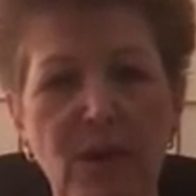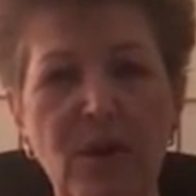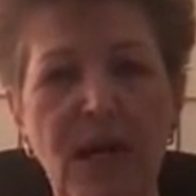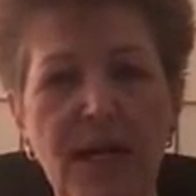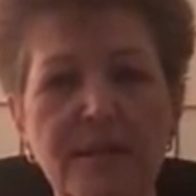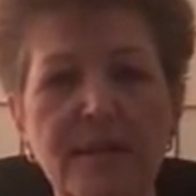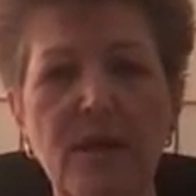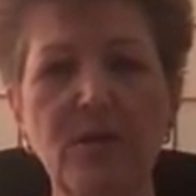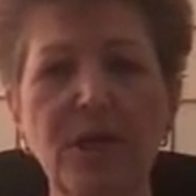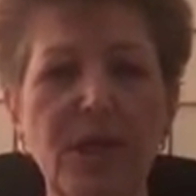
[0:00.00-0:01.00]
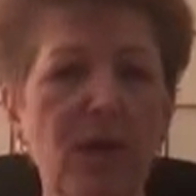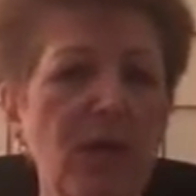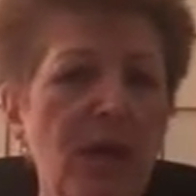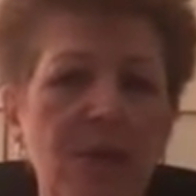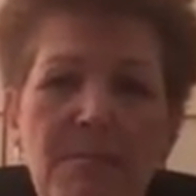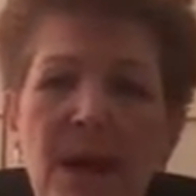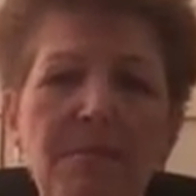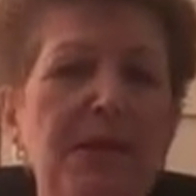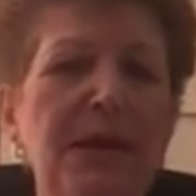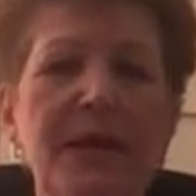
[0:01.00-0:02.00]
Okay, so, you know,
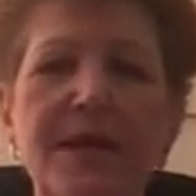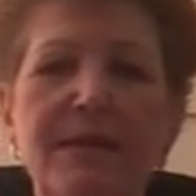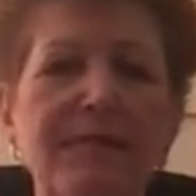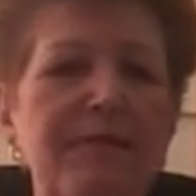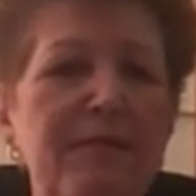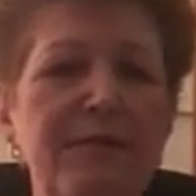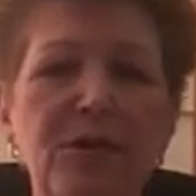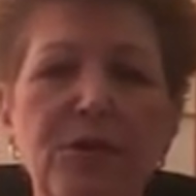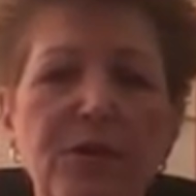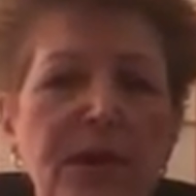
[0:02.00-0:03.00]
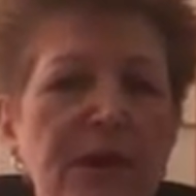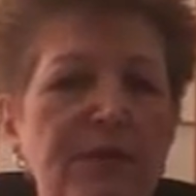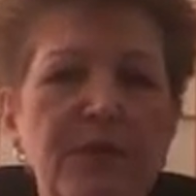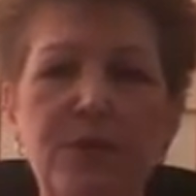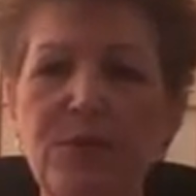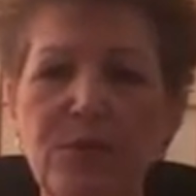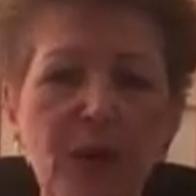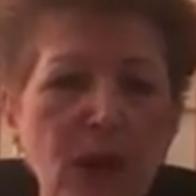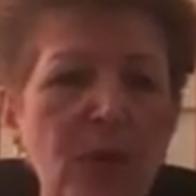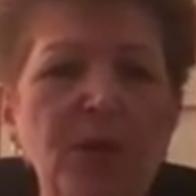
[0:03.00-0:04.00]
my thing is, if you
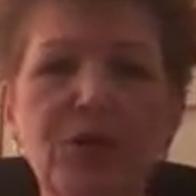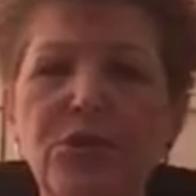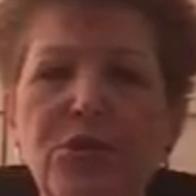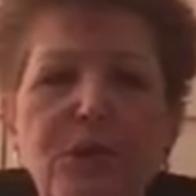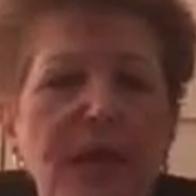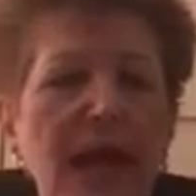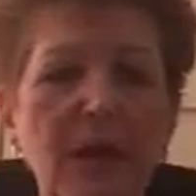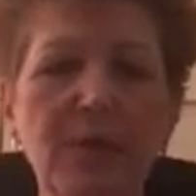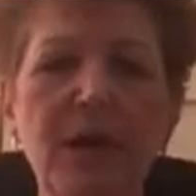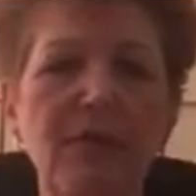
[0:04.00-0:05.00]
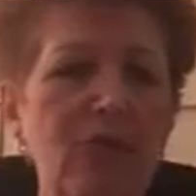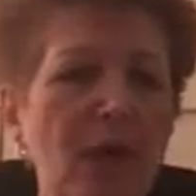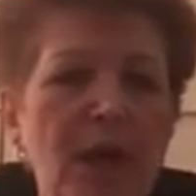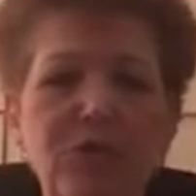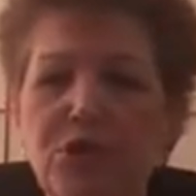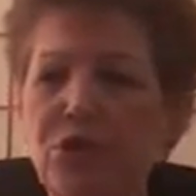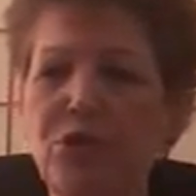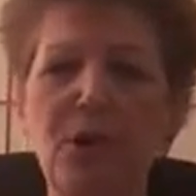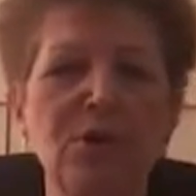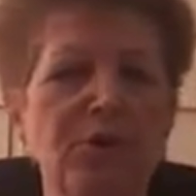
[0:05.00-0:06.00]
go and you do a gallery of 100,
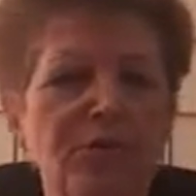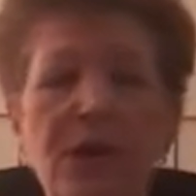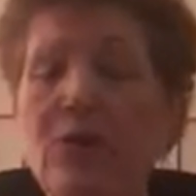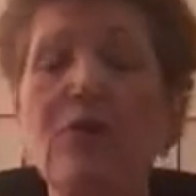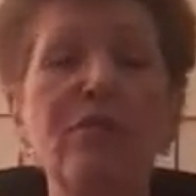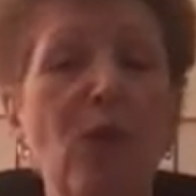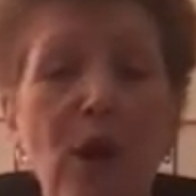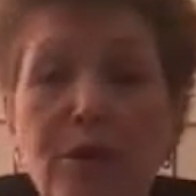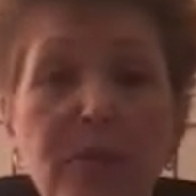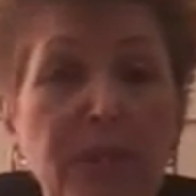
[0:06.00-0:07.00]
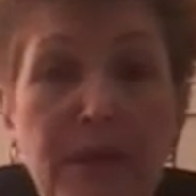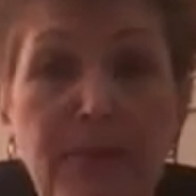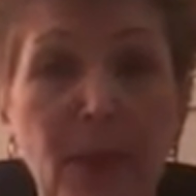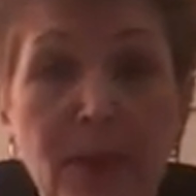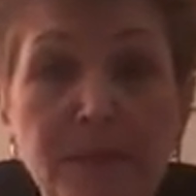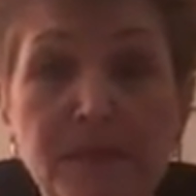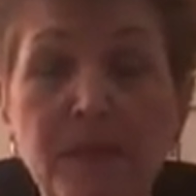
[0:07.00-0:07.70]
200, 300, 400 people,